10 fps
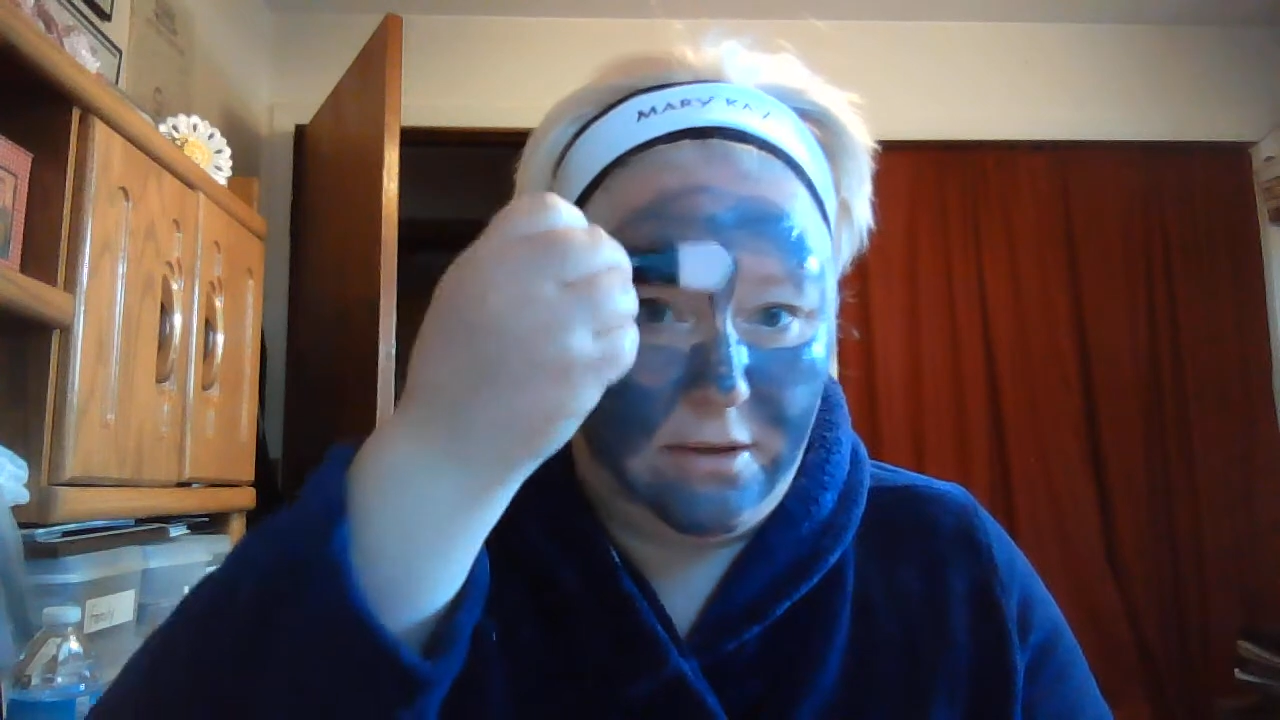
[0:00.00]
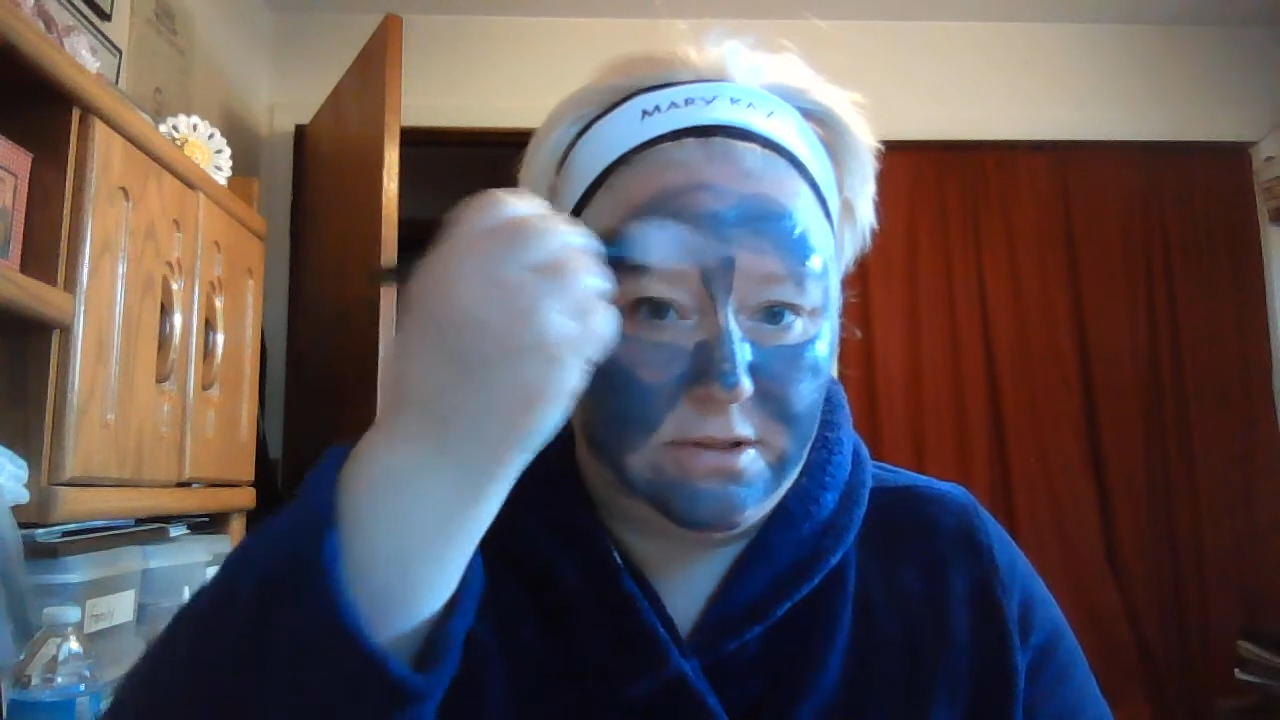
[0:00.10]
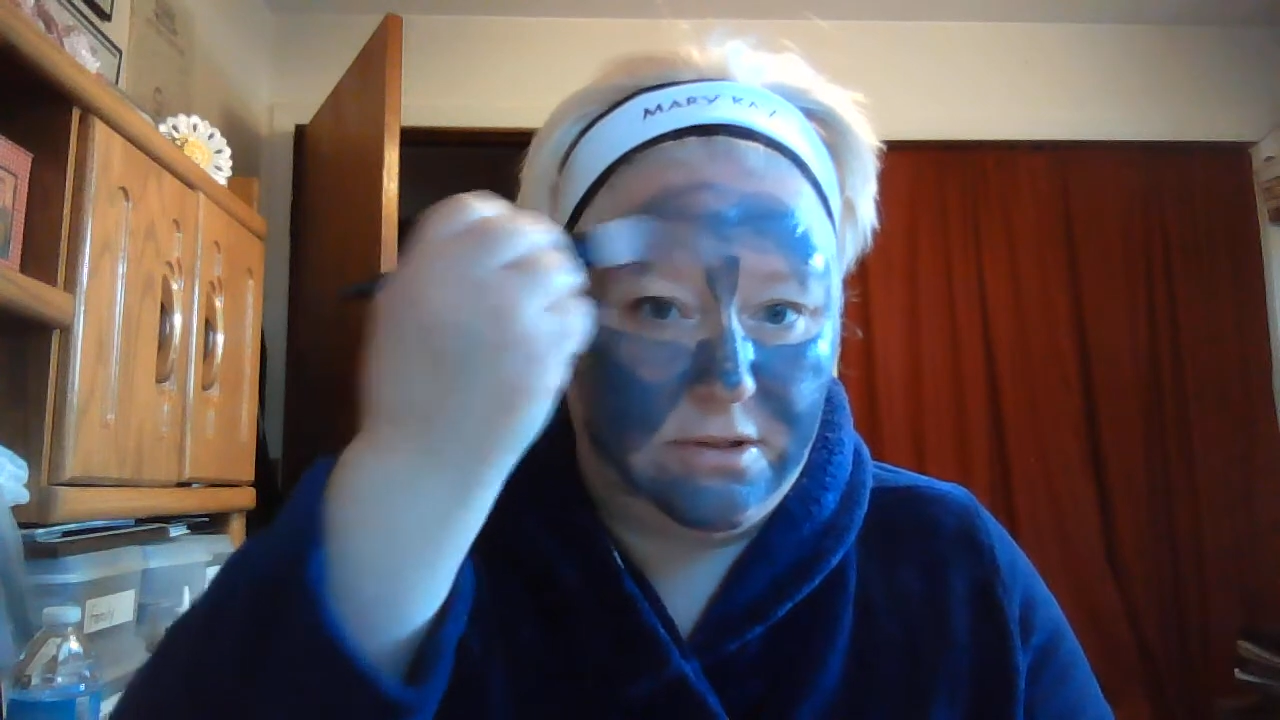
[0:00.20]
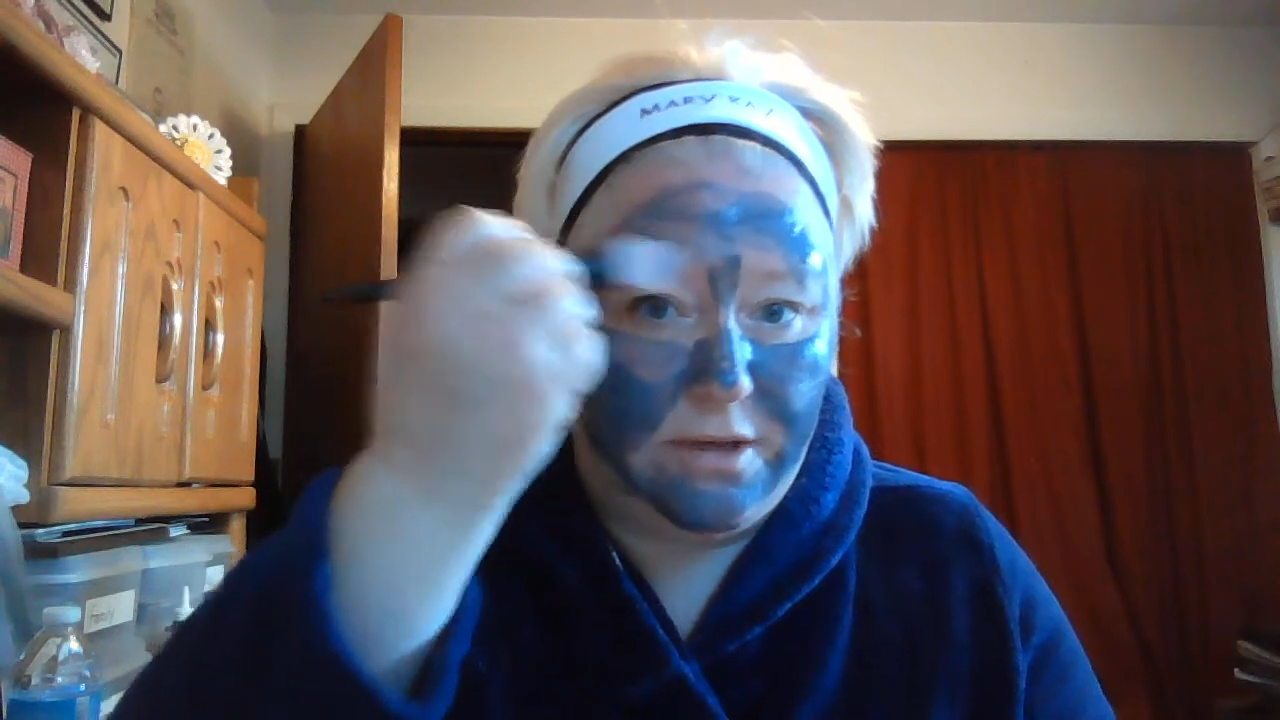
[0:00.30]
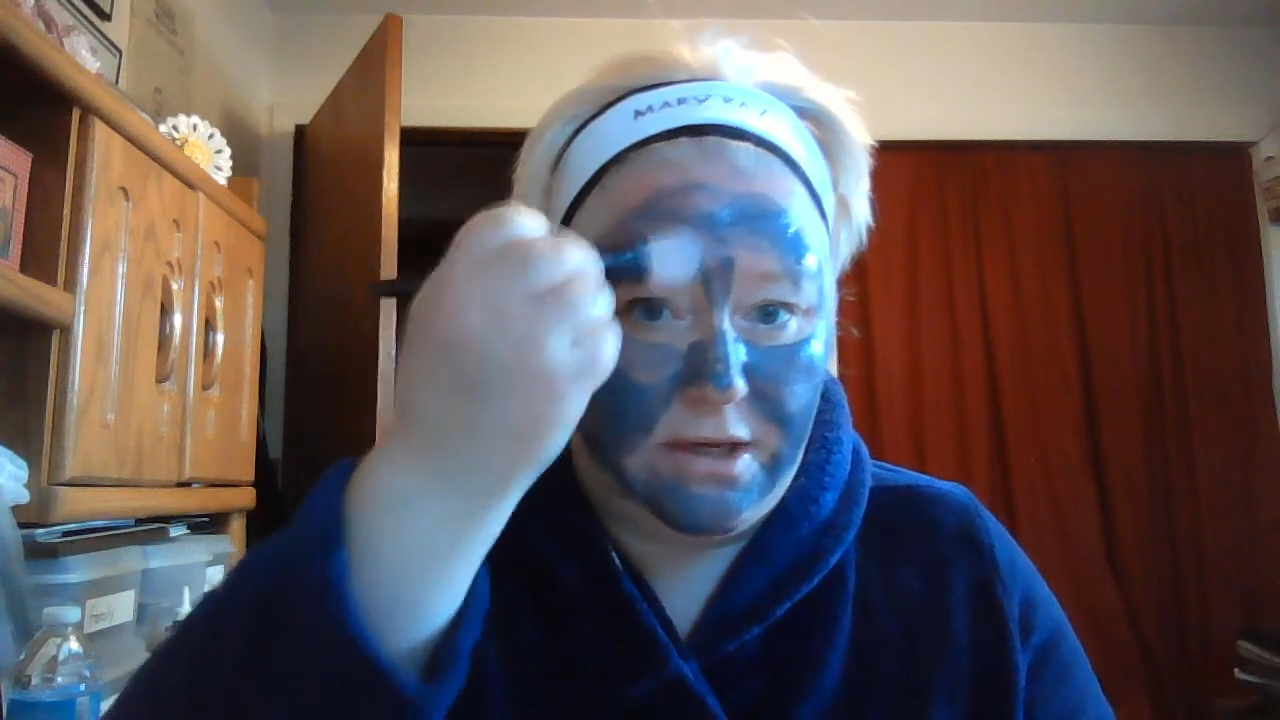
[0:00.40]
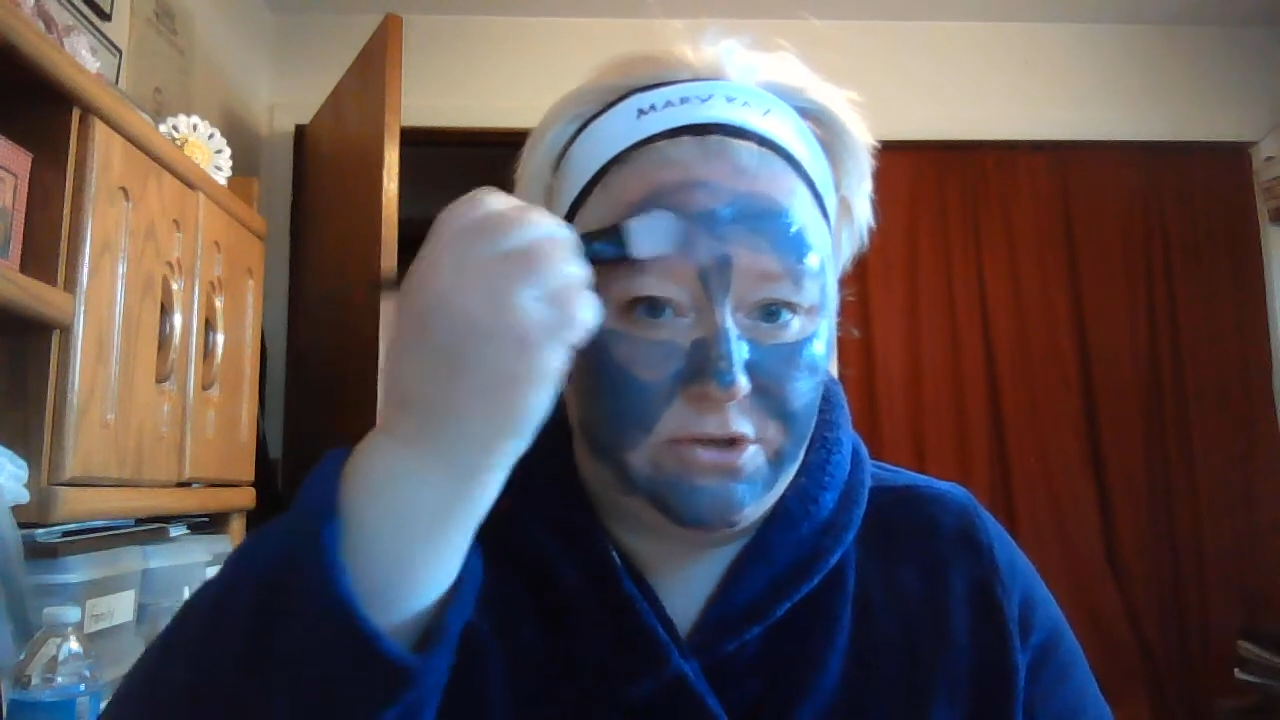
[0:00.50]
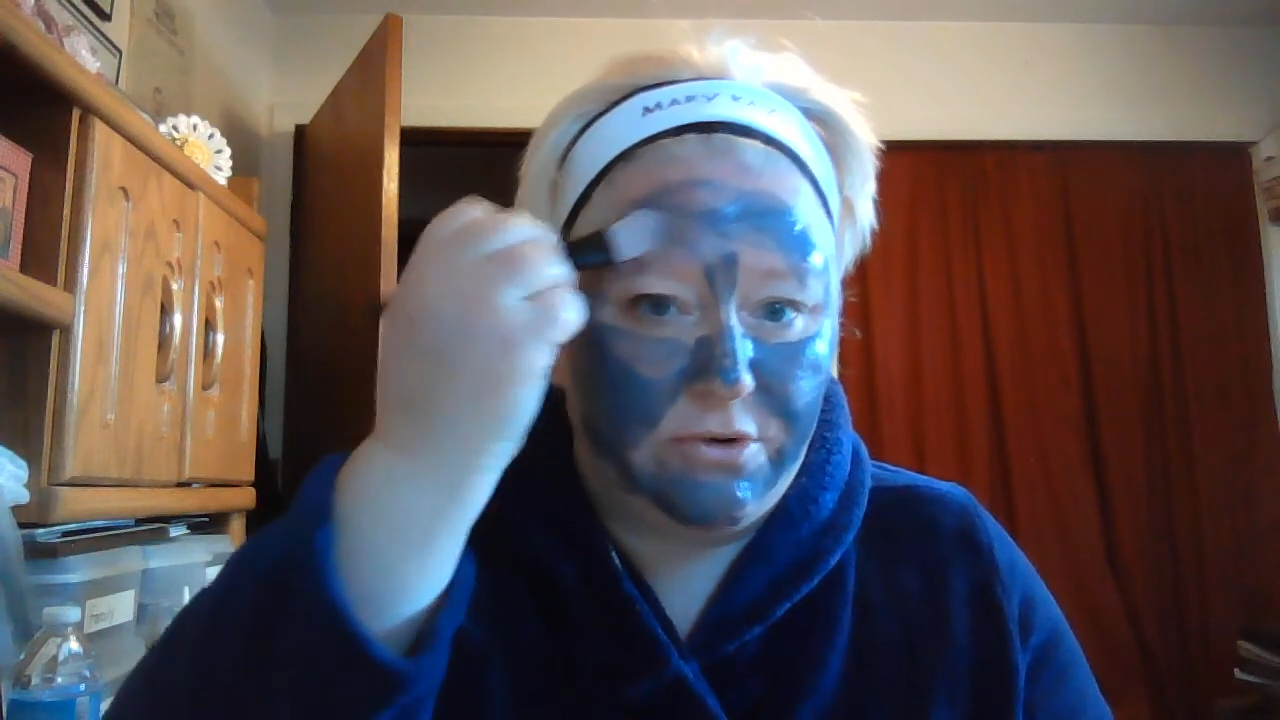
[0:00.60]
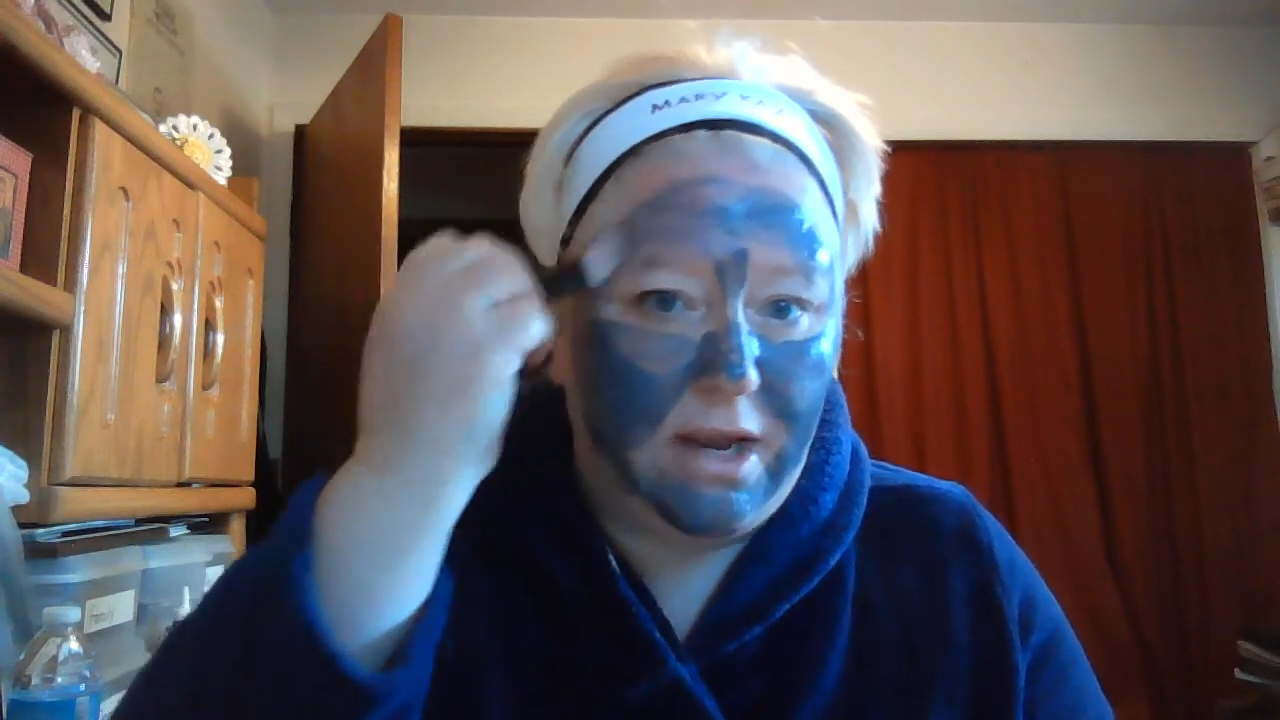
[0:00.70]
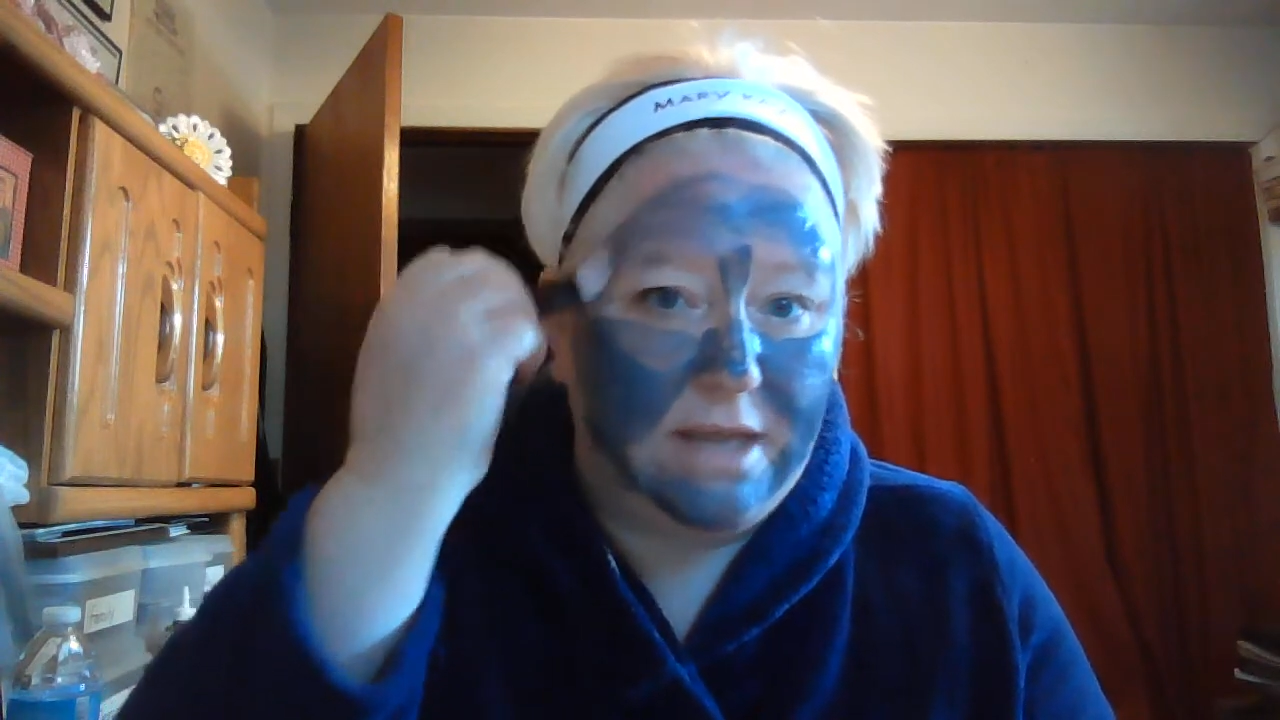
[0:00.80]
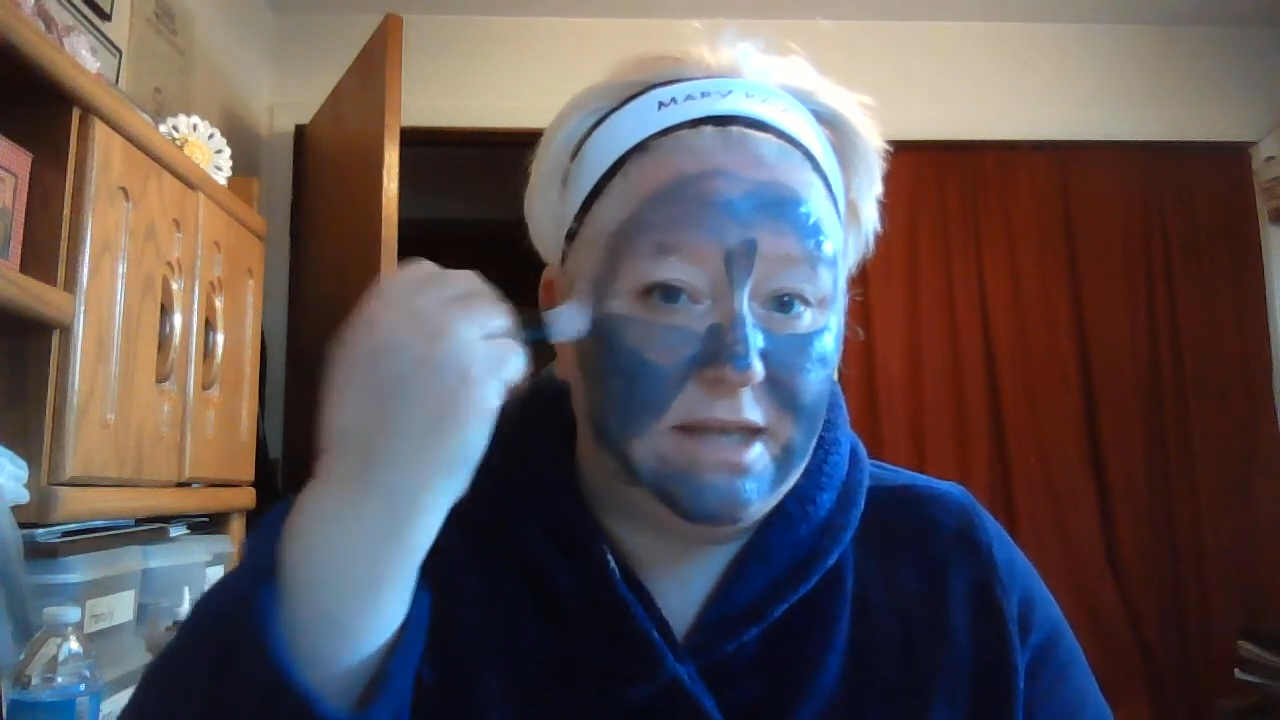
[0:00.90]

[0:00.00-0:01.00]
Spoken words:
so that it dries.